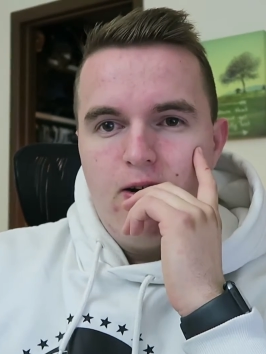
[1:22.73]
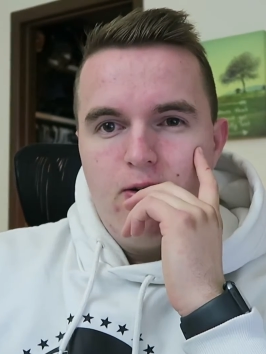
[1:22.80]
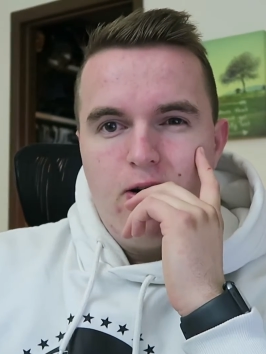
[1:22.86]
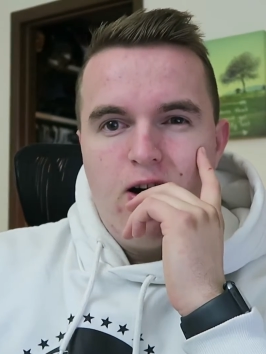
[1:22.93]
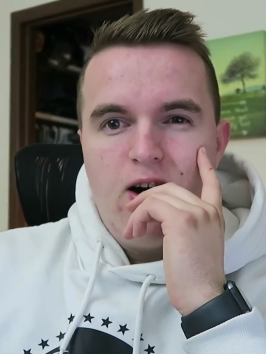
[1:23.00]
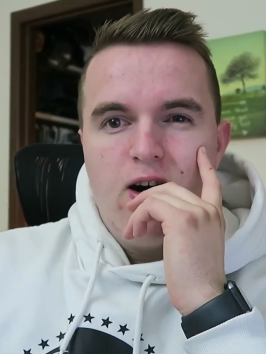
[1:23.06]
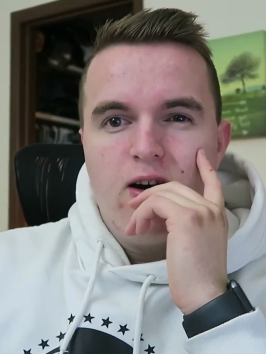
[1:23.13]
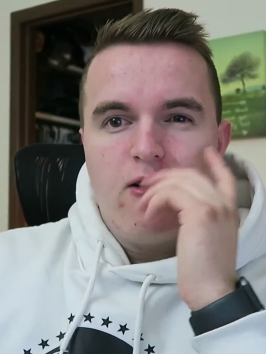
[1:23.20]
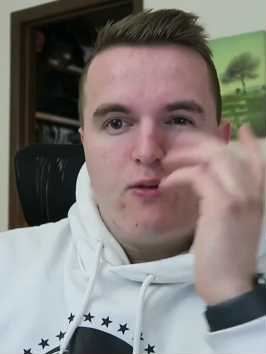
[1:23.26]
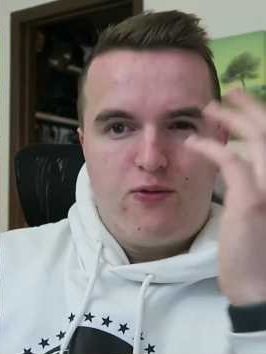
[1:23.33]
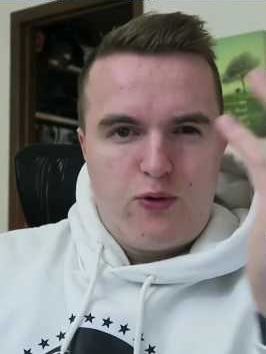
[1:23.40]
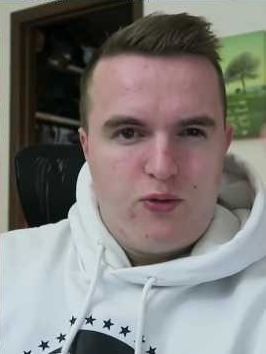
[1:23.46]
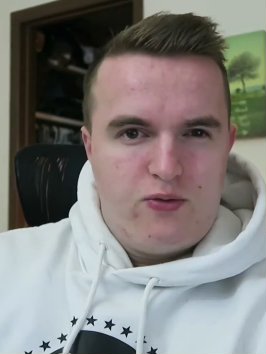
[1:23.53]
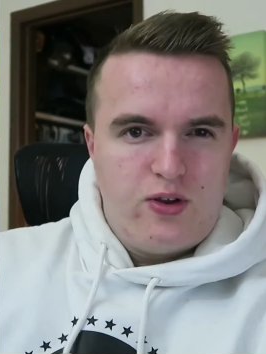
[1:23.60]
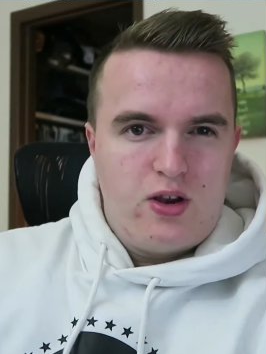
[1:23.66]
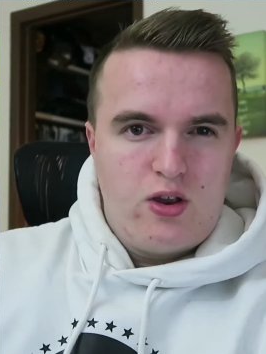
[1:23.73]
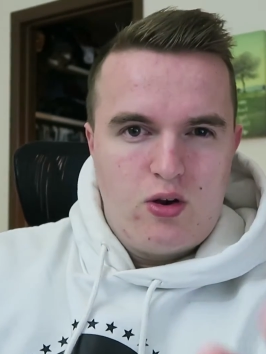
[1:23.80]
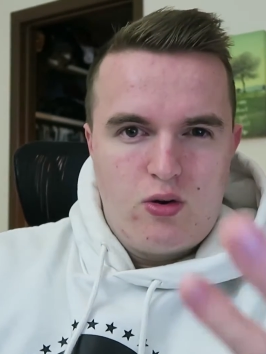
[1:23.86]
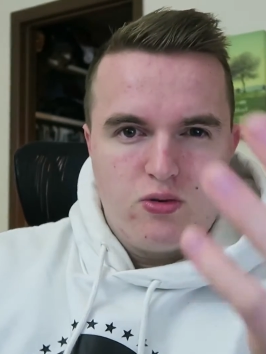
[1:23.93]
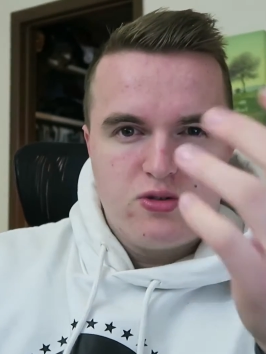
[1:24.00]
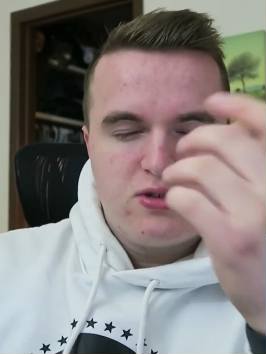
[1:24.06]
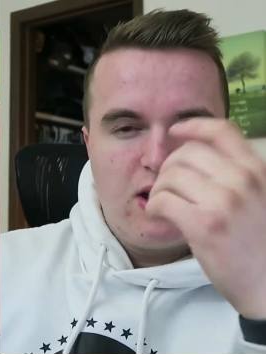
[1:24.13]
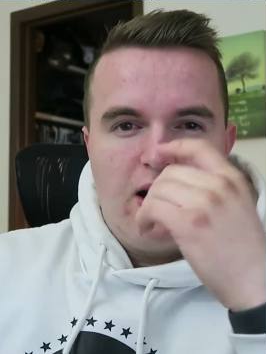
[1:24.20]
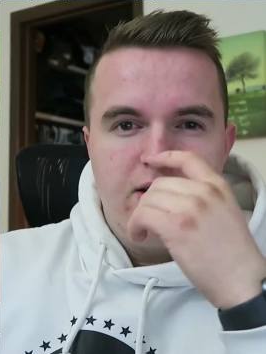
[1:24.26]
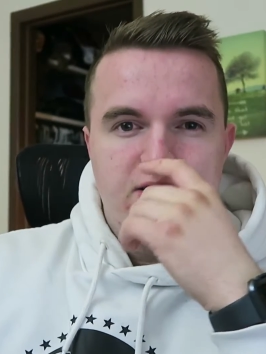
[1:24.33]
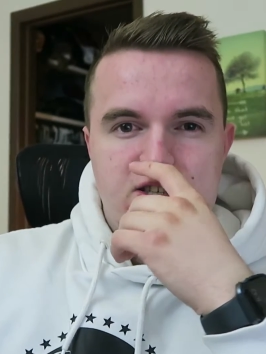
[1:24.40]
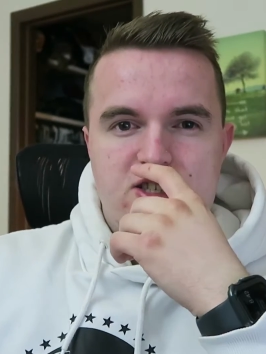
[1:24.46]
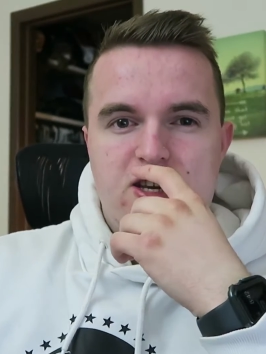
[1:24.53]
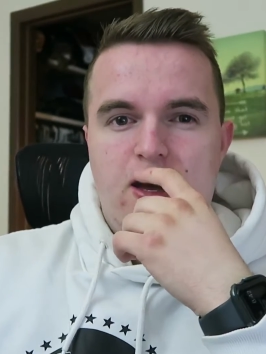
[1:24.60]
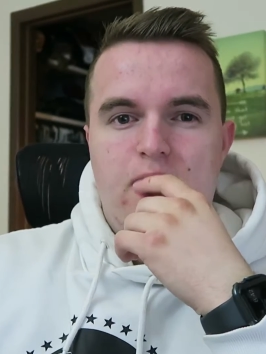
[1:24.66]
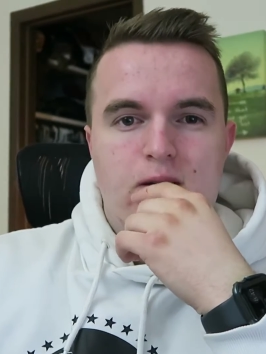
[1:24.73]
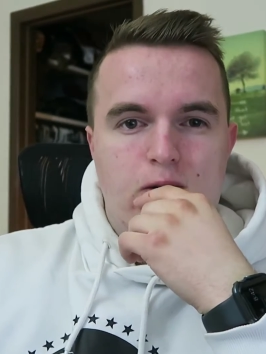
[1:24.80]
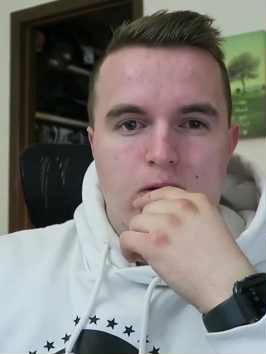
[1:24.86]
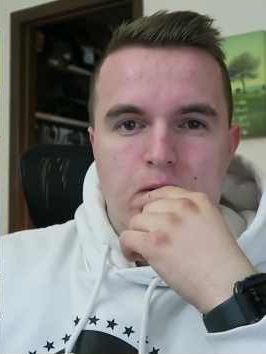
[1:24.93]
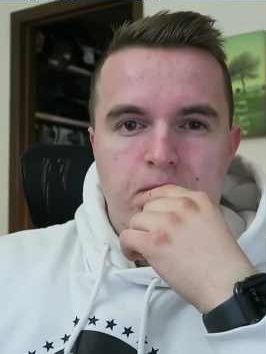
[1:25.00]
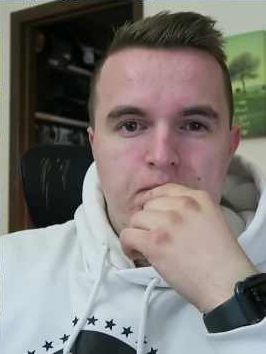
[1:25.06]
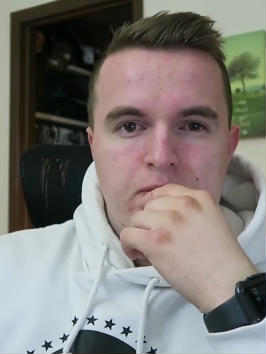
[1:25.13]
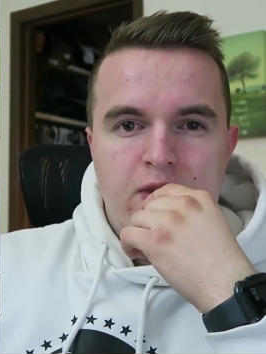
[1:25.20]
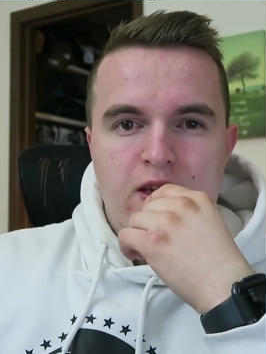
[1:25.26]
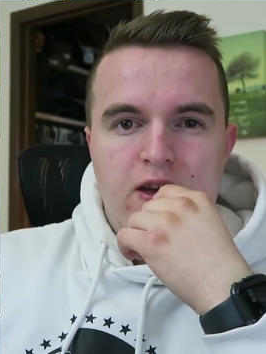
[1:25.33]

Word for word: uh, for videos on this channel